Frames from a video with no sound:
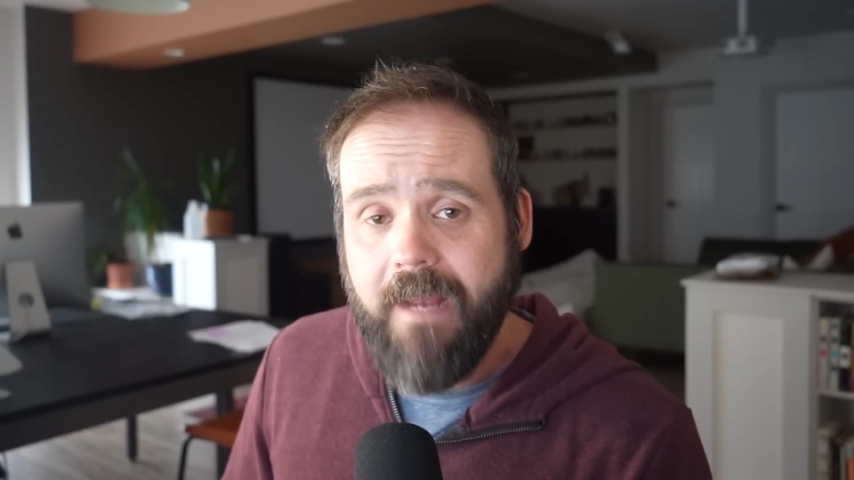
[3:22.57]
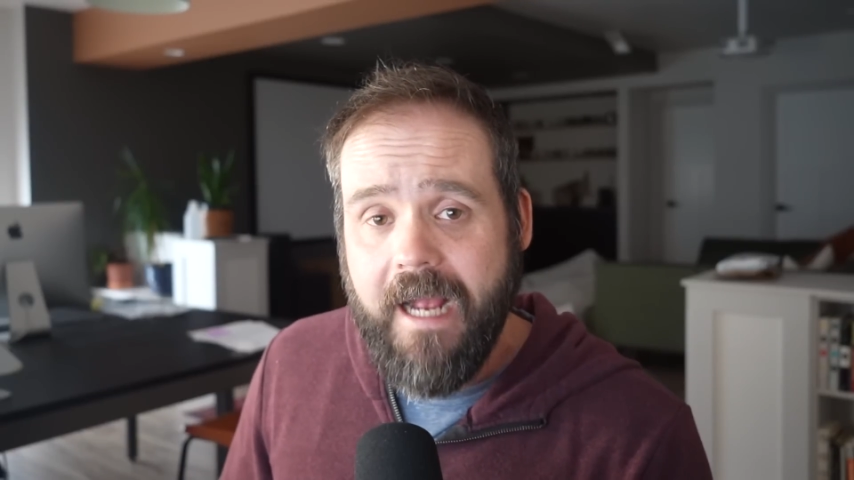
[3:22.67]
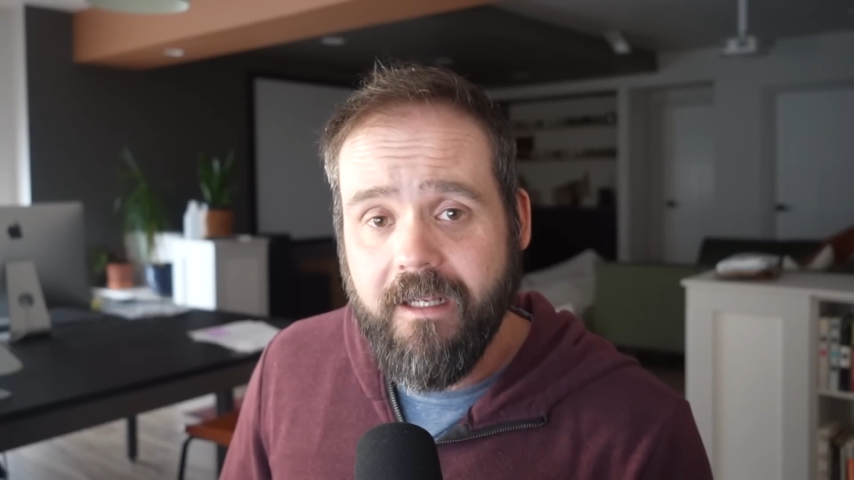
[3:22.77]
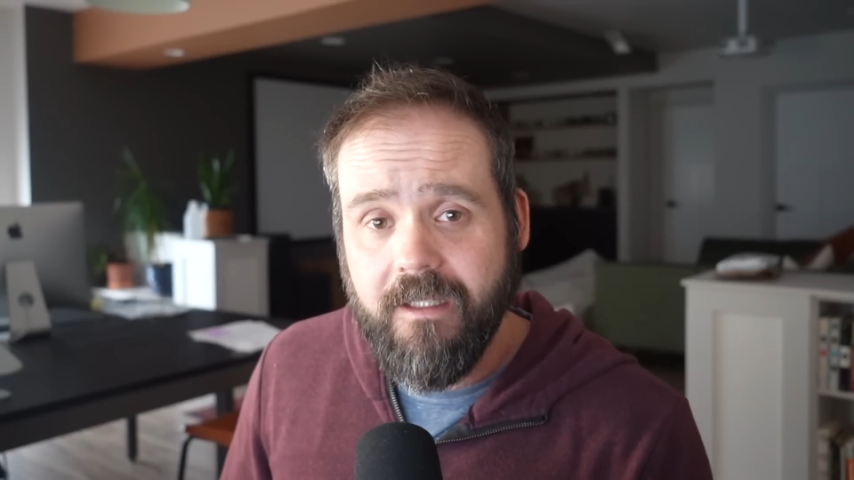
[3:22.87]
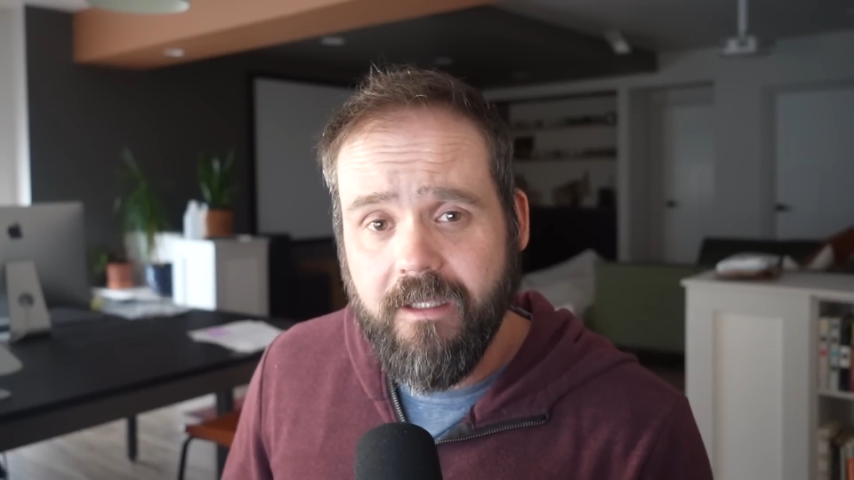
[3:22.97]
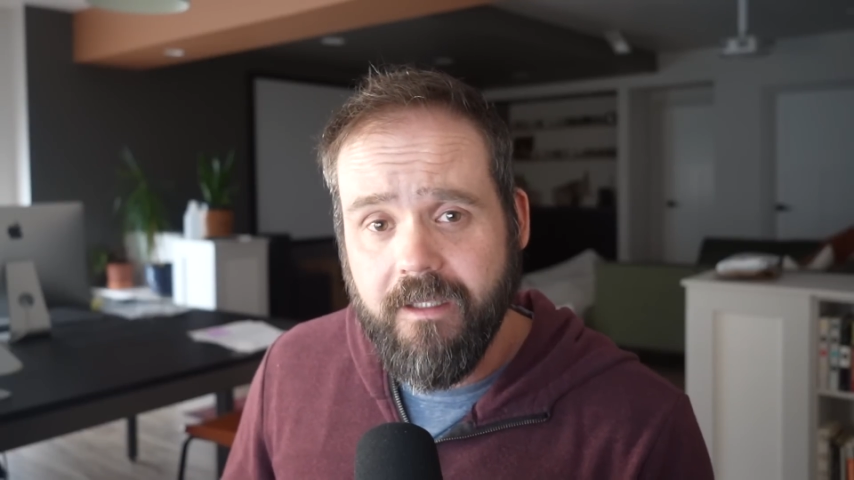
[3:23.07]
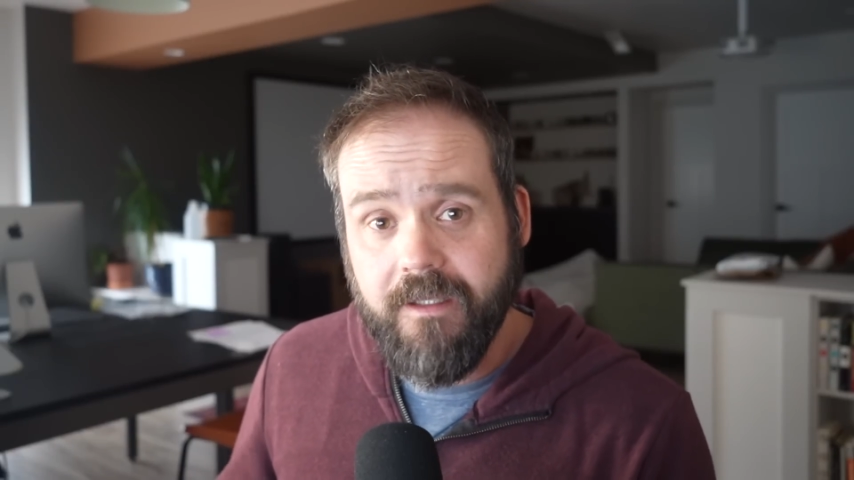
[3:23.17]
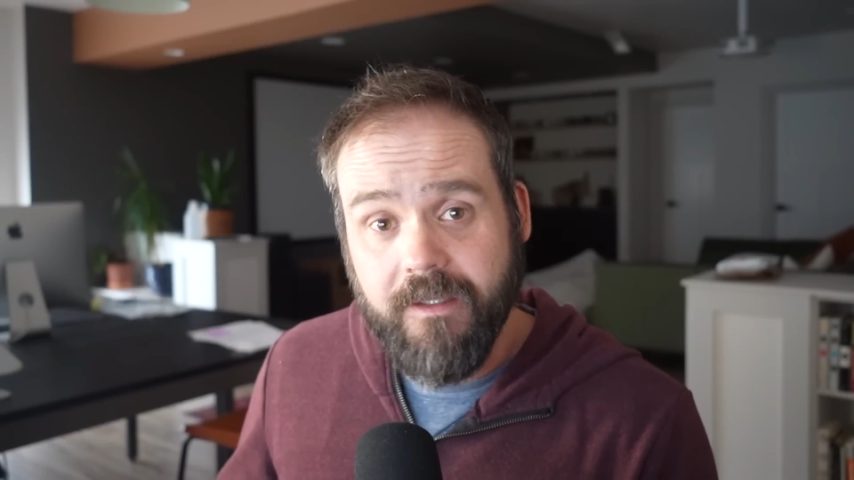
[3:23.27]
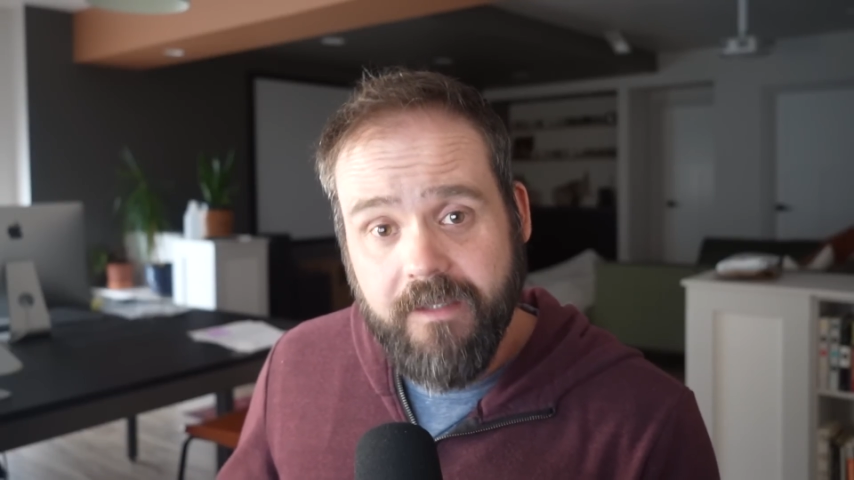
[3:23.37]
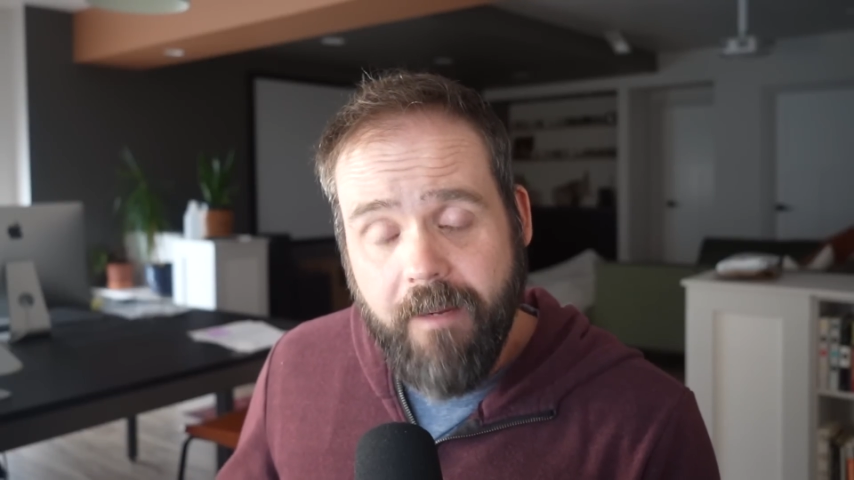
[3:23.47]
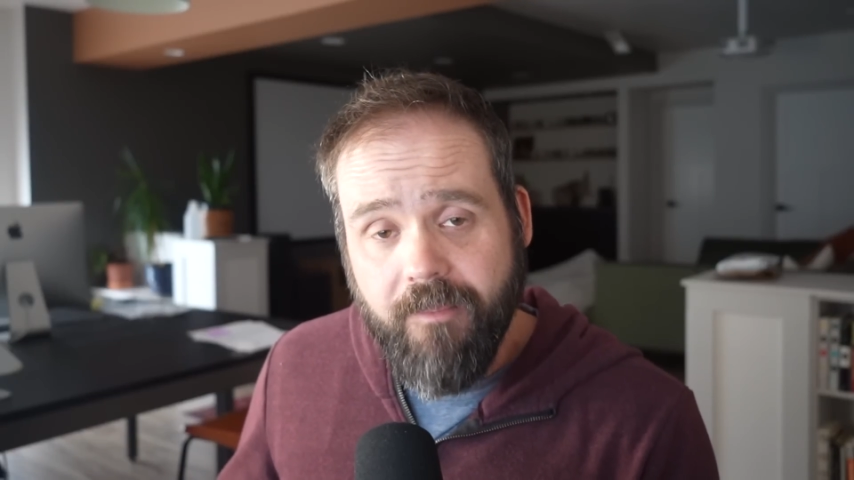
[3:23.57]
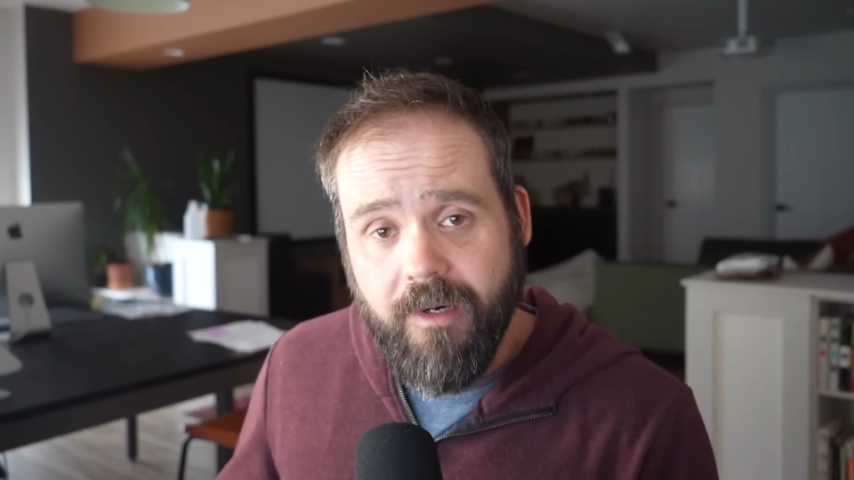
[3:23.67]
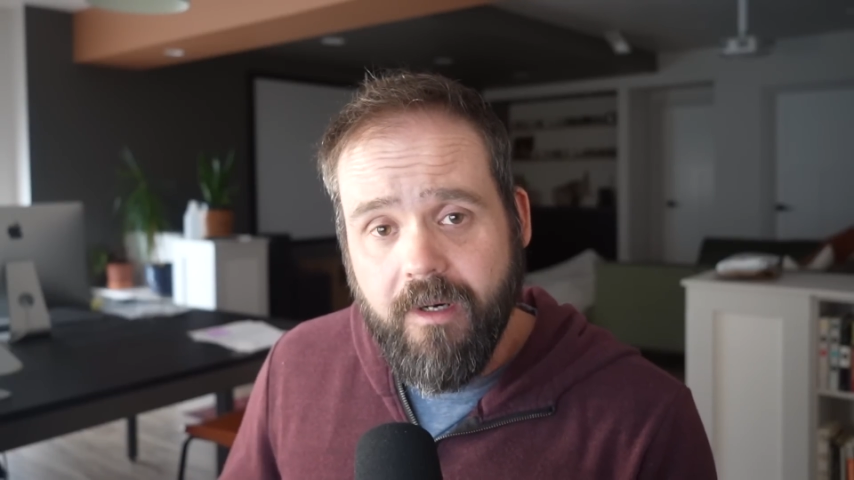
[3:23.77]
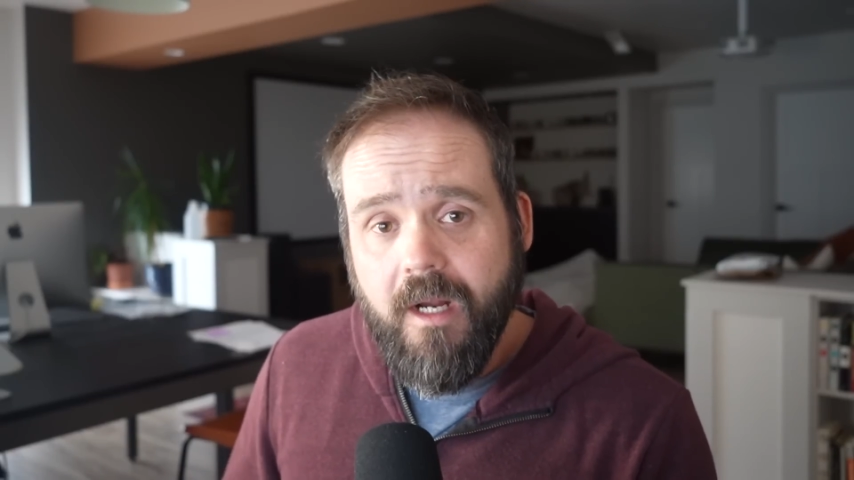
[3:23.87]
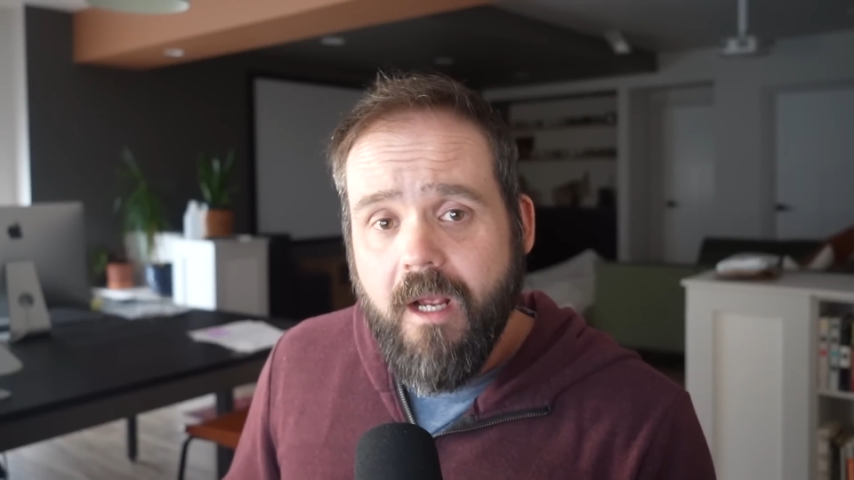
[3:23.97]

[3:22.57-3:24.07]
back in December,